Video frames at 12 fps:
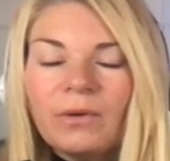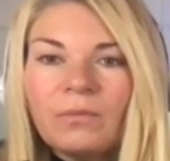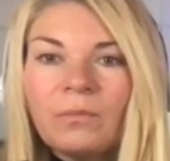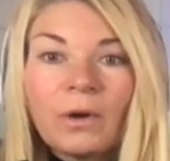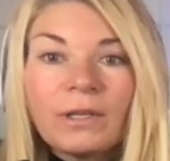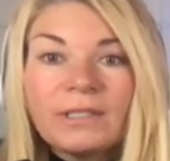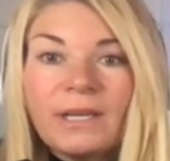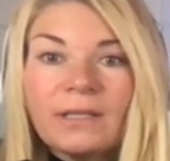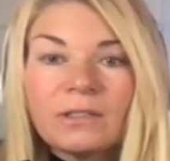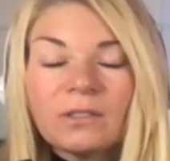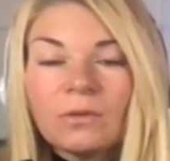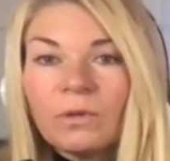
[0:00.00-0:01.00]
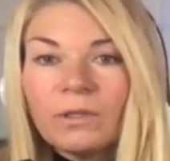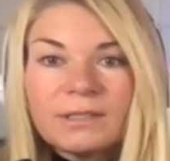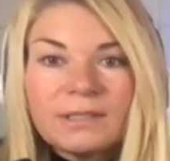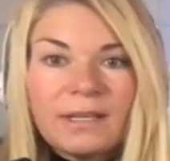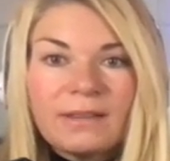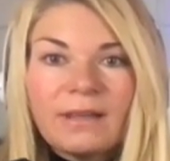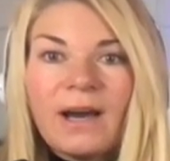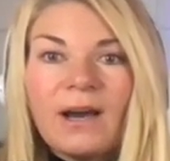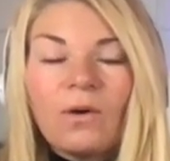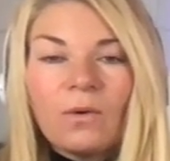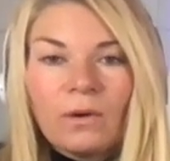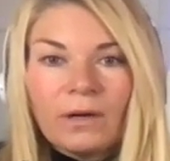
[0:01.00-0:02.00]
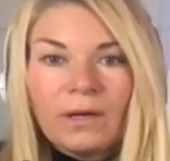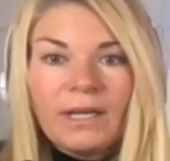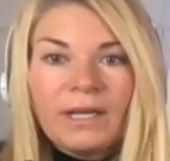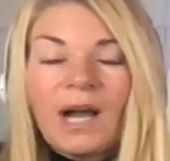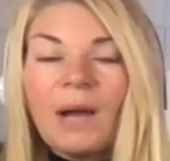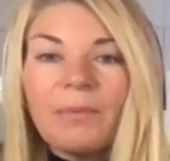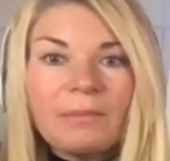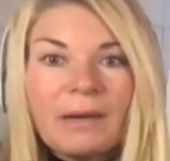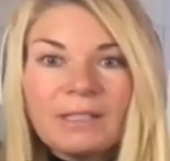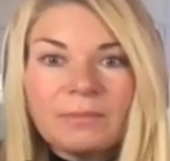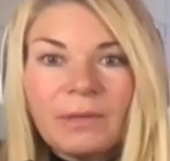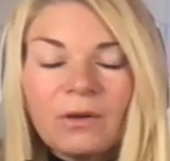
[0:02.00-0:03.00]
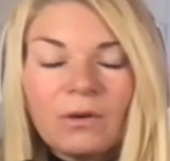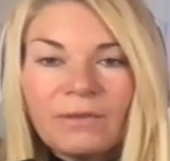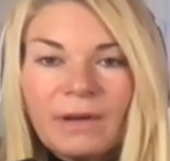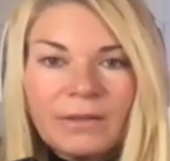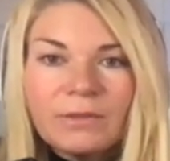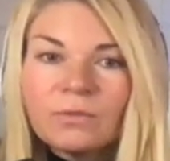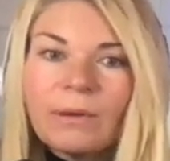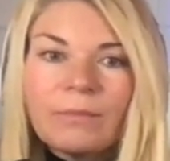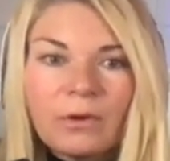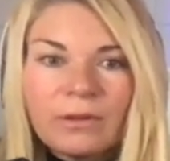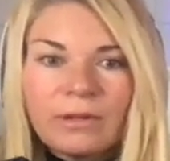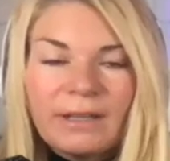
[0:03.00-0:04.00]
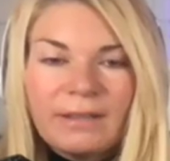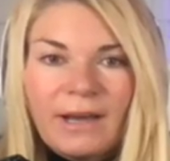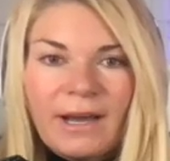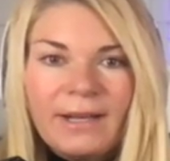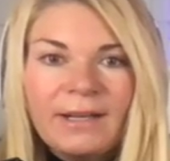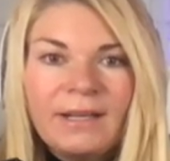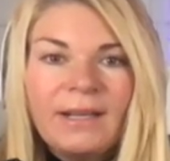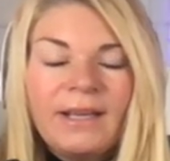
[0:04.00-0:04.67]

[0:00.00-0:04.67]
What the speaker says: more intense or worse than I thought, or it compromised my core values way more than I thought.